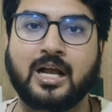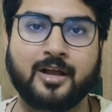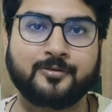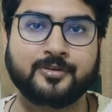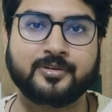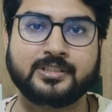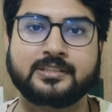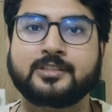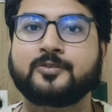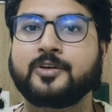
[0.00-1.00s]
Hi everyone,
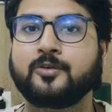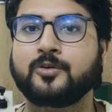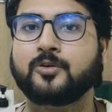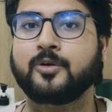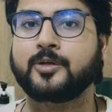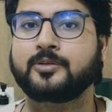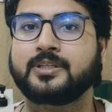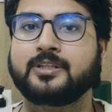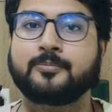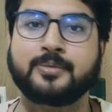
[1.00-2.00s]
in this video we're going to
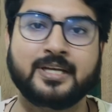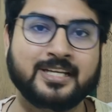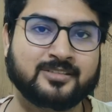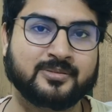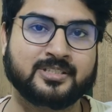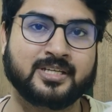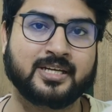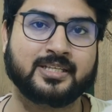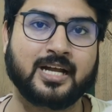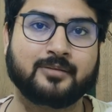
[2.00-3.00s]
see the biggest
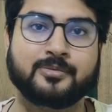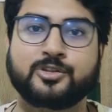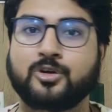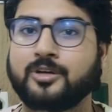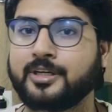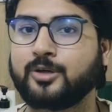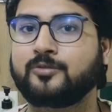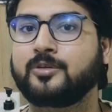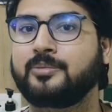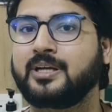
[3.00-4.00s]
mistake that majority
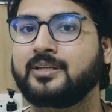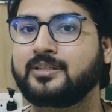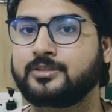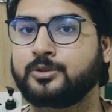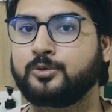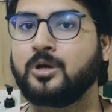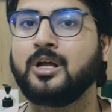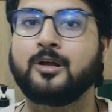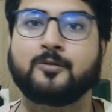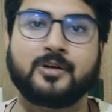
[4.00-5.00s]
of the beginners do
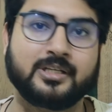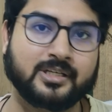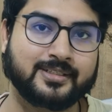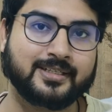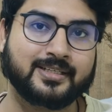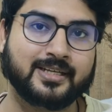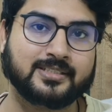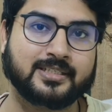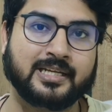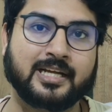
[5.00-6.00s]
while learning
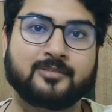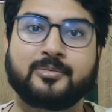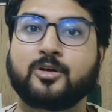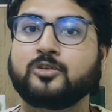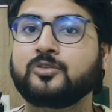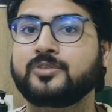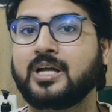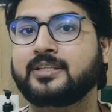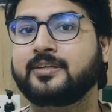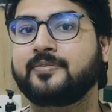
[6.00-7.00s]
DSA, and because of
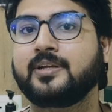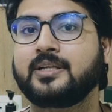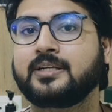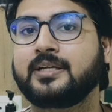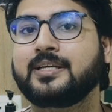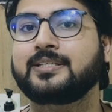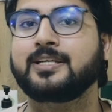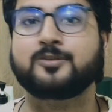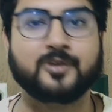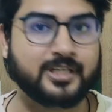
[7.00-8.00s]
that they feel that
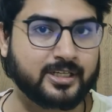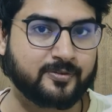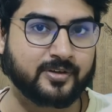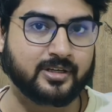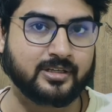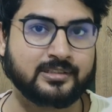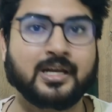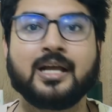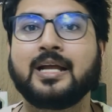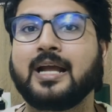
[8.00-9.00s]
DSA is very difficult
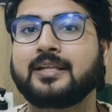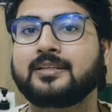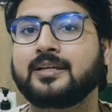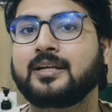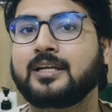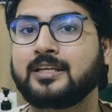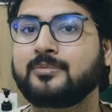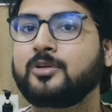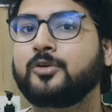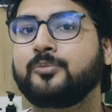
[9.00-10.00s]
and they're
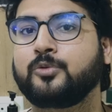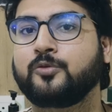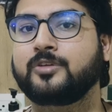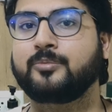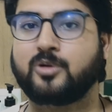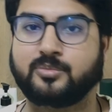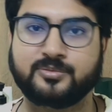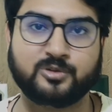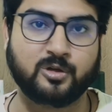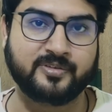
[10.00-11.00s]
unable to improve their
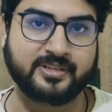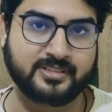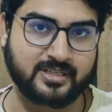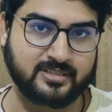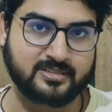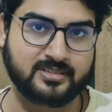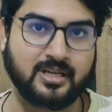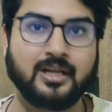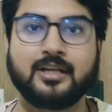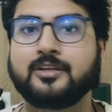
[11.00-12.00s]
problem solving skills.
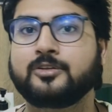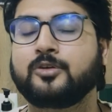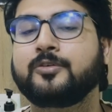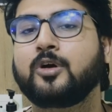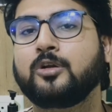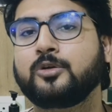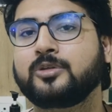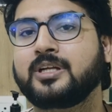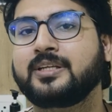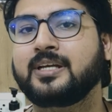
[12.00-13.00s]
So we all know
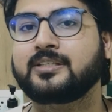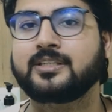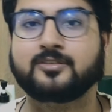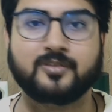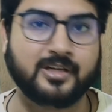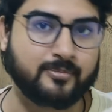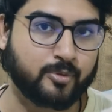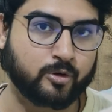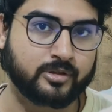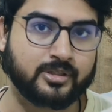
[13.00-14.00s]
that DSA is very
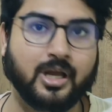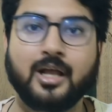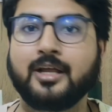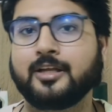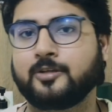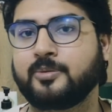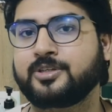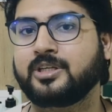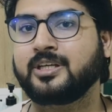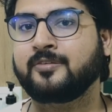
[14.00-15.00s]
important,
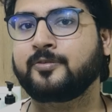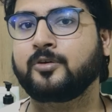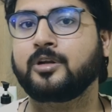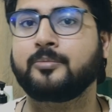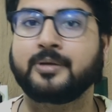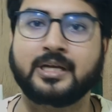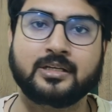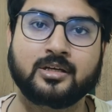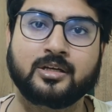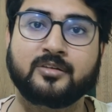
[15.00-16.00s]
especially if you're a
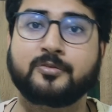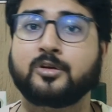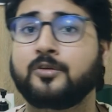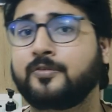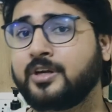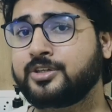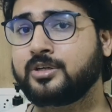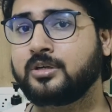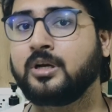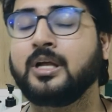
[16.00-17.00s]
beginner, if you're a
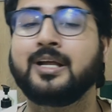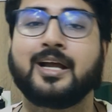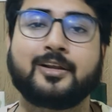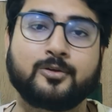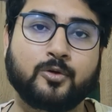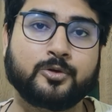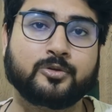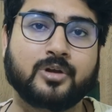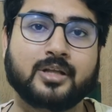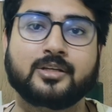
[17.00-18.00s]
fresher and you want
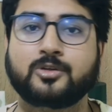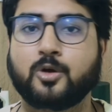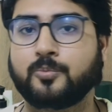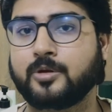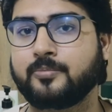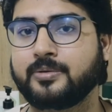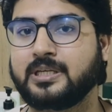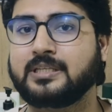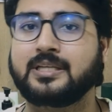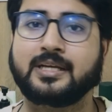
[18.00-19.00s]
to crack the top
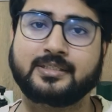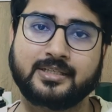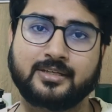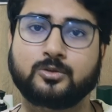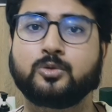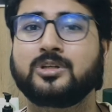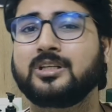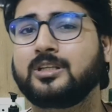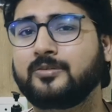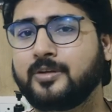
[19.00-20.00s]
companies like say
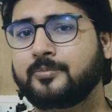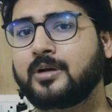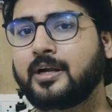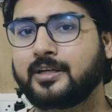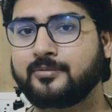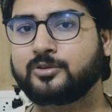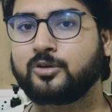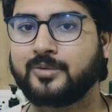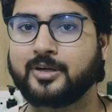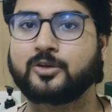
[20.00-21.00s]
Google, Flipkart,
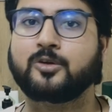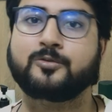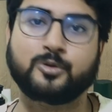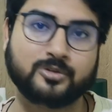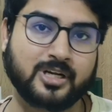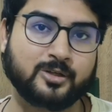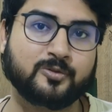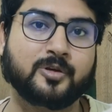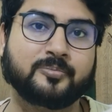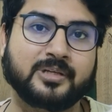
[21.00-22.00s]
Amazon, Microsoft, those kind
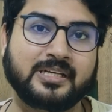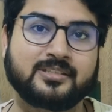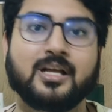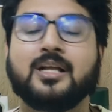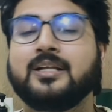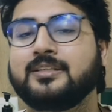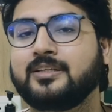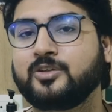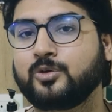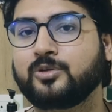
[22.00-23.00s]
of companies,
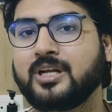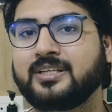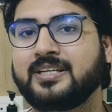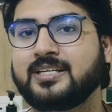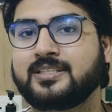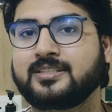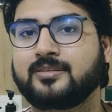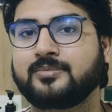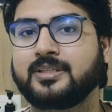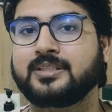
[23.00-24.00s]
then you know that DSA is
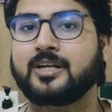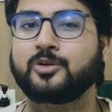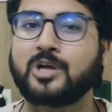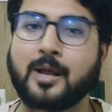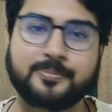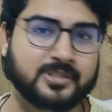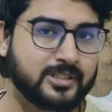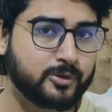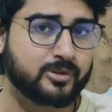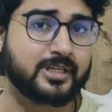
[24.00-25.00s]
something that you
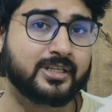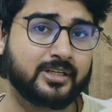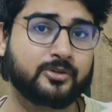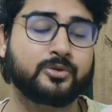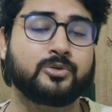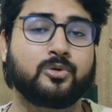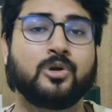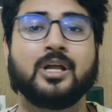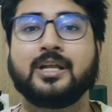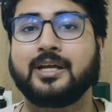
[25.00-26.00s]
absolutely need to
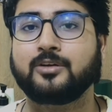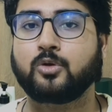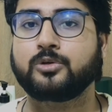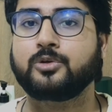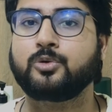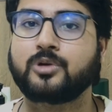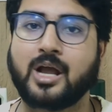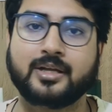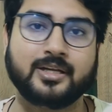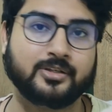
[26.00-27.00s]
know in order to
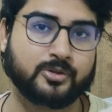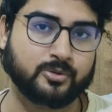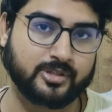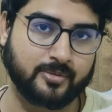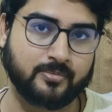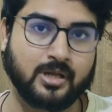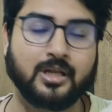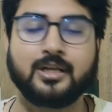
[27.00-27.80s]
crack into them.